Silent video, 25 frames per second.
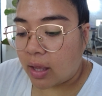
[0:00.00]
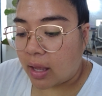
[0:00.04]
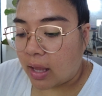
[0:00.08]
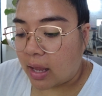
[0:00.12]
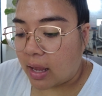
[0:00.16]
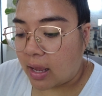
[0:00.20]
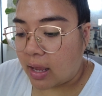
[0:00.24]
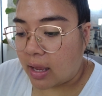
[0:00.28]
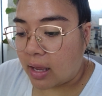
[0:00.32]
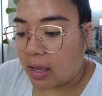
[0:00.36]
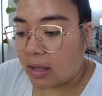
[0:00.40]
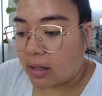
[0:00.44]

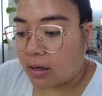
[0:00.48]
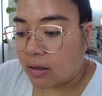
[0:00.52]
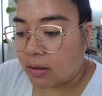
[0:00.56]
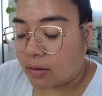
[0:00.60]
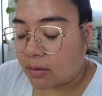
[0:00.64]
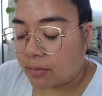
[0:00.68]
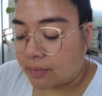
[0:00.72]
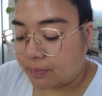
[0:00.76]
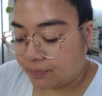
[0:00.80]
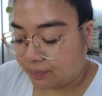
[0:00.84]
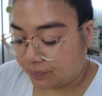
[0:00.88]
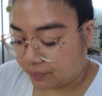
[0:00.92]

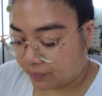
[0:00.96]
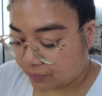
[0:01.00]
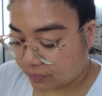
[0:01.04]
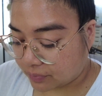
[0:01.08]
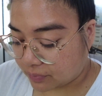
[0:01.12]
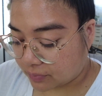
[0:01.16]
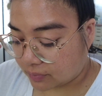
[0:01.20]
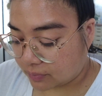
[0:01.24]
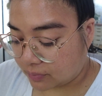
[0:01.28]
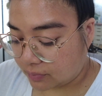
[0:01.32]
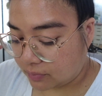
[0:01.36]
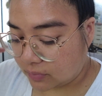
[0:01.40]
And
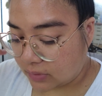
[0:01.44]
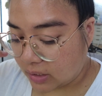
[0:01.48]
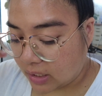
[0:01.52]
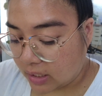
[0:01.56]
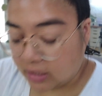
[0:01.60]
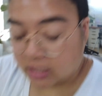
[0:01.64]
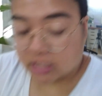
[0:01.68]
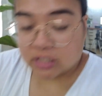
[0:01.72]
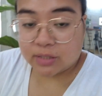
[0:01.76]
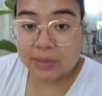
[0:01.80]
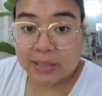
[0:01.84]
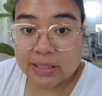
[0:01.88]

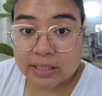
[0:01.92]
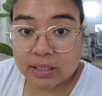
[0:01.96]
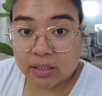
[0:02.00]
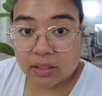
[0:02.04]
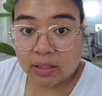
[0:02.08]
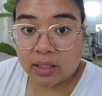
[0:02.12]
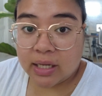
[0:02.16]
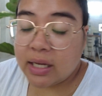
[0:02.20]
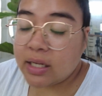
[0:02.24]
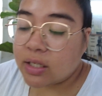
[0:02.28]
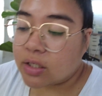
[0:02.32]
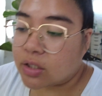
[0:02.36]
that's
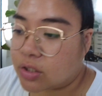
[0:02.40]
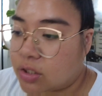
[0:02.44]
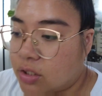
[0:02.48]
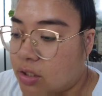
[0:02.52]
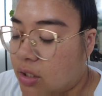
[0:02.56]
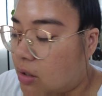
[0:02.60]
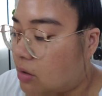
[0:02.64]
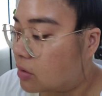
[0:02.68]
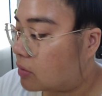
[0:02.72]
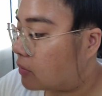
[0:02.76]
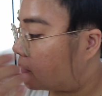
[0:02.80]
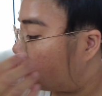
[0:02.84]
basically it.
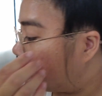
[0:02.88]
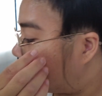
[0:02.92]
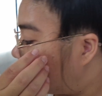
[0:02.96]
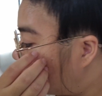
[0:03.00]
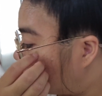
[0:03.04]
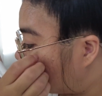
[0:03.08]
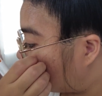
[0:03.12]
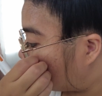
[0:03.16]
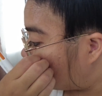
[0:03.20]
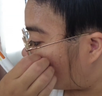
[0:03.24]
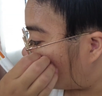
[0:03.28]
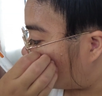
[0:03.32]
So
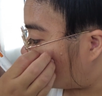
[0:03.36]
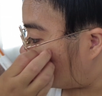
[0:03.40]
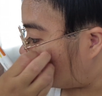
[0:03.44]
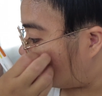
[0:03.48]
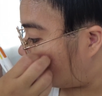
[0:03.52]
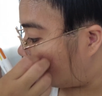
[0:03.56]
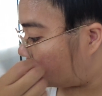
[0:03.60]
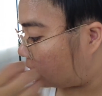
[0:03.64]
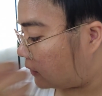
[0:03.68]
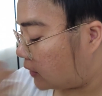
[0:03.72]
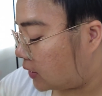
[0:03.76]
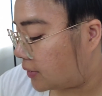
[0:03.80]

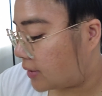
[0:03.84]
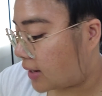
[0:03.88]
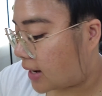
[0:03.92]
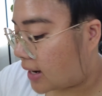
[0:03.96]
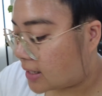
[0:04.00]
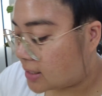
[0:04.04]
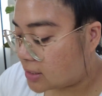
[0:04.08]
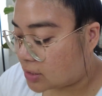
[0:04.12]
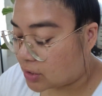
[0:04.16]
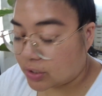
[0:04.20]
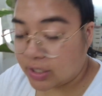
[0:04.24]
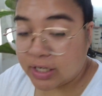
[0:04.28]
if you
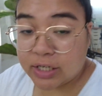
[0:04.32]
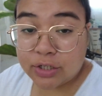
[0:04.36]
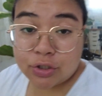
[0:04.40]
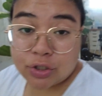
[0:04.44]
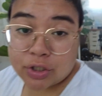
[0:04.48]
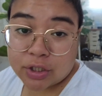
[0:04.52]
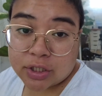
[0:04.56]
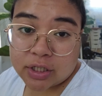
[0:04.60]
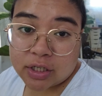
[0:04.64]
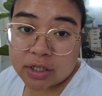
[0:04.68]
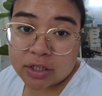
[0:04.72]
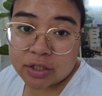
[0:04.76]
guys are
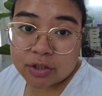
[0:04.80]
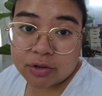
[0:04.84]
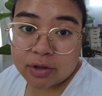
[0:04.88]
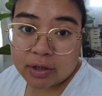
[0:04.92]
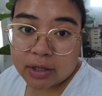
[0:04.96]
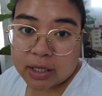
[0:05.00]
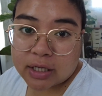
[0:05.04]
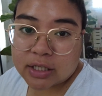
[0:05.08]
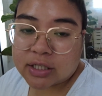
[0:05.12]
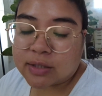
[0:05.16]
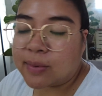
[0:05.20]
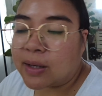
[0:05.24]
interested in
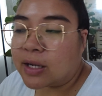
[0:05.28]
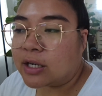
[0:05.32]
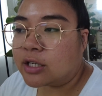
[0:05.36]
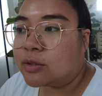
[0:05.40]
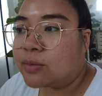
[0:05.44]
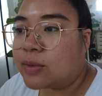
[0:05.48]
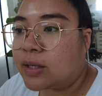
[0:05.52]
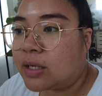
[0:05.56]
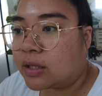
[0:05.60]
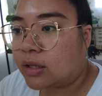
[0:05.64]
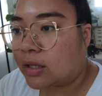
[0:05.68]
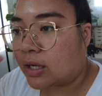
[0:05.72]
doing case
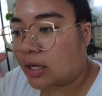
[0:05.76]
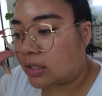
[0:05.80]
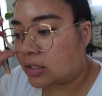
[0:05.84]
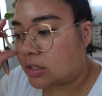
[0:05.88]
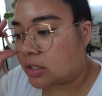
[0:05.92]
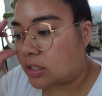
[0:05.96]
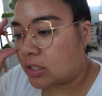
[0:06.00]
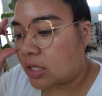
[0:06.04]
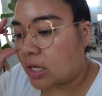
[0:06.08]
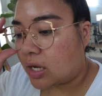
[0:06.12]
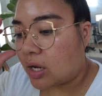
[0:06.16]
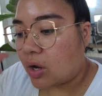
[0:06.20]
management,
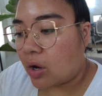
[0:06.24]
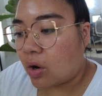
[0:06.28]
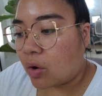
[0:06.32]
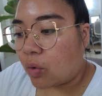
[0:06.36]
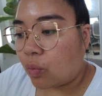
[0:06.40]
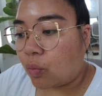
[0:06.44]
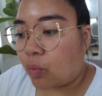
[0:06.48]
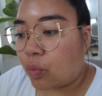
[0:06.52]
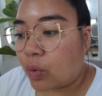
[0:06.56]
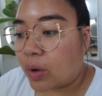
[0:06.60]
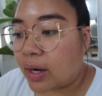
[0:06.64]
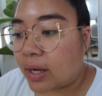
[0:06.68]
that's
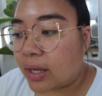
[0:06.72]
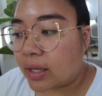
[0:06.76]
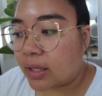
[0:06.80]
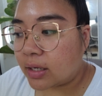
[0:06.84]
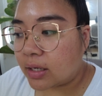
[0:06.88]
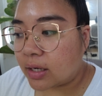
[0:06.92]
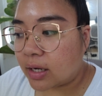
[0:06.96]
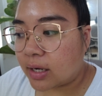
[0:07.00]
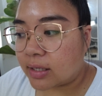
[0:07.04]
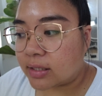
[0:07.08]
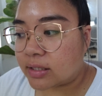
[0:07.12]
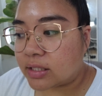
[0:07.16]

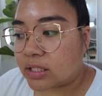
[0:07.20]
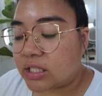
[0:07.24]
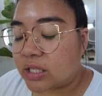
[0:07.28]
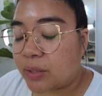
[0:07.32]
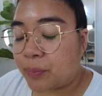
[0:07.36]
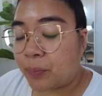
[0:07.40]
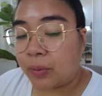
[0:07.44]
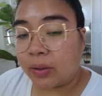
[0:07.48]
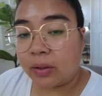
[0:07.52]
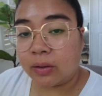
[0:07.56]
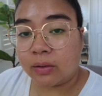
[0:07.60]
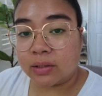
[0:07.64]
what a
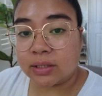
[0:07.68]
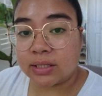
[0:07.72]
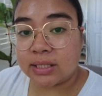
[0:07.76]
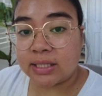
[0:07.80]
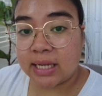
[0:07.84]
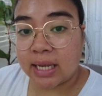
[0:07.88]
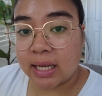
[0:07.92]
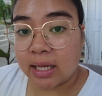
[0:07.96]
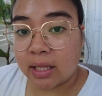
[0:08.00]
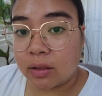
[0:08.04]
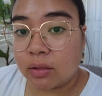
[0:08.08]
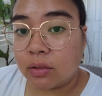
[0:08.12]
typical
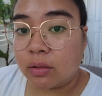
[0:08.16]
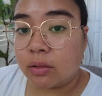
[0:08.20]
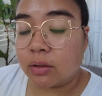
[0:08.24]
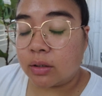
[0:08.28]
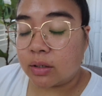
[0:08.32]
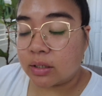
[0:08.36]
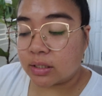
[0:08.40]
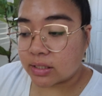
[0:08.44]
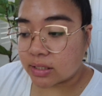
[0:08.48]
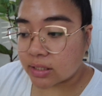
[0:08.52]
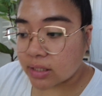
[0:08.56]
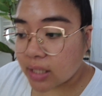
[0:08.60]
day
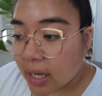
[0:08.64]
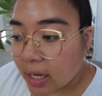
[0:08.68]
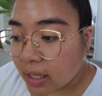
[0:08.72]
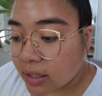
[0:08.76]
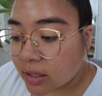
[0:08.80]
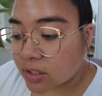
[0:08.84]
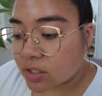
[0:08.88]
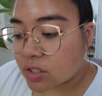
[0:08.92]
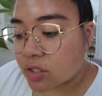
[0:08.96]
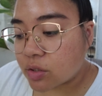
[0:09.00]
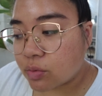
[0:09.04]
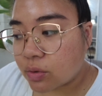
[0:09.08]
looks like.
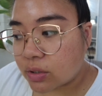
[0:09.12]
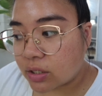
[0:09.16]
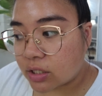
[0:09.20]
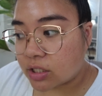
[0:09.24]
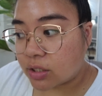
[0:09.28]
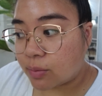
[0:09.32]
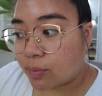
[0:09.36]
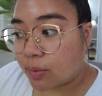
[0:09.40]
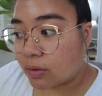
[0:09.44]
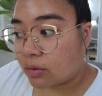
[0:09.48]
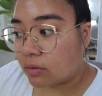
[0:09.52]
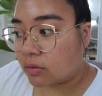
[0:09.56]
This is what a
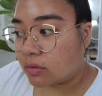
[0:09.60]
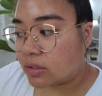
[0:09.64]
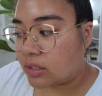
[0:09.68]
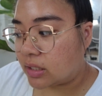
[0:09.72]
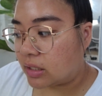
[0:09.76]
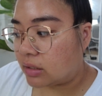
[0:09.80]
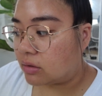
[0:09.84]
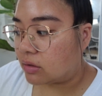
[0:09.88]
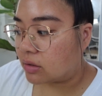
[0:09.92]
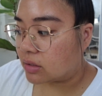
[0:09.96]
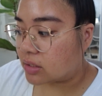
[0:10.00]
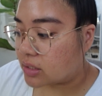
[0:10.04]
typical
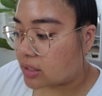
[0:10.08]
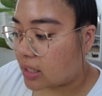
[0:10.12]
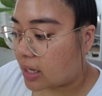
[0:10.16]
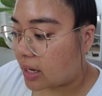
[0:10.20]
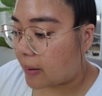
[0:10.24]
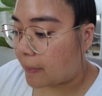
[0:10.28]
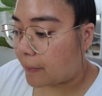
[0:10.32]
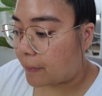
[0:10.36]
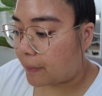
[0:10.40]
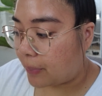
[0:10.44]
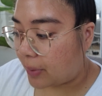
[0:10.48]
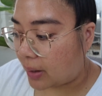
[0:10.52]
day looks
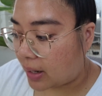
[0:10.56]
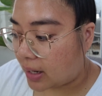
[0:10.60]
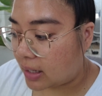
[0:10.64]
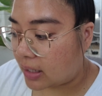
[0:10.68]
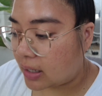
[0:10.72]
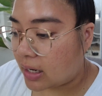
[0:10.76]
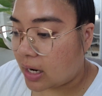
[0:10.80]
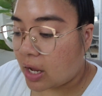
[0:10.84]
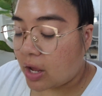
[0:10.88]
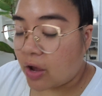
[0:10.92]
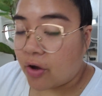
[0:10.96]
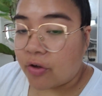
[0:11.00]
like,
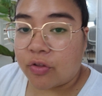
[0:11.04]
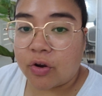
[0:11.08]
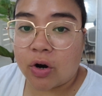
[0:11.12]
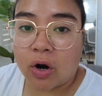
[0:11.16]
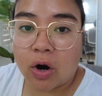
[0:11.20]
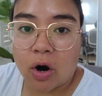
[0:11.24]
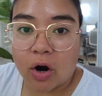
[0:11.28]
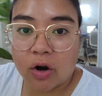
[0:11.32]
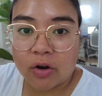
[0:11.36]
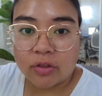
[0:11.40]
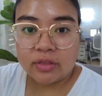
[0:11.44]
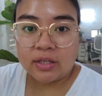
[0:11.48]
but there
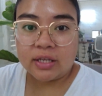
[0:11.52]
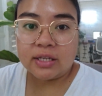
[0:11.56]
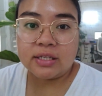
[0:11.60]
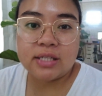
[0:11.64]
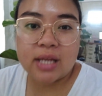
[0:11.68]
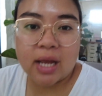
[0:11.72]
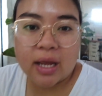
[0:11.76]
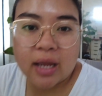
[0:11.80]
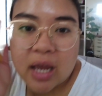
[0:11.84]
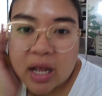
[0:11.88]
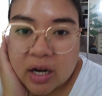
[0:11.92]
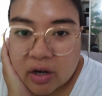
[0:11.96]
are things
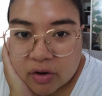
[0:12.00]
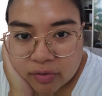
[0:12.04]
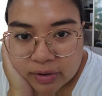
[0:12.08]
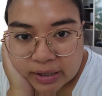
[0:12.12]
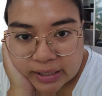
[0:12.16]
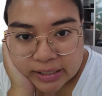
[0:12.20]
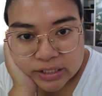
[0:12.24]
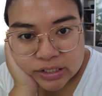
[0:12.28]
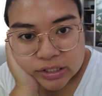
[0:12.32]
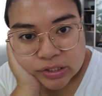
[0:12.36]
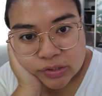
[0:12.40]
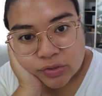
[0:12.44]
that can arise.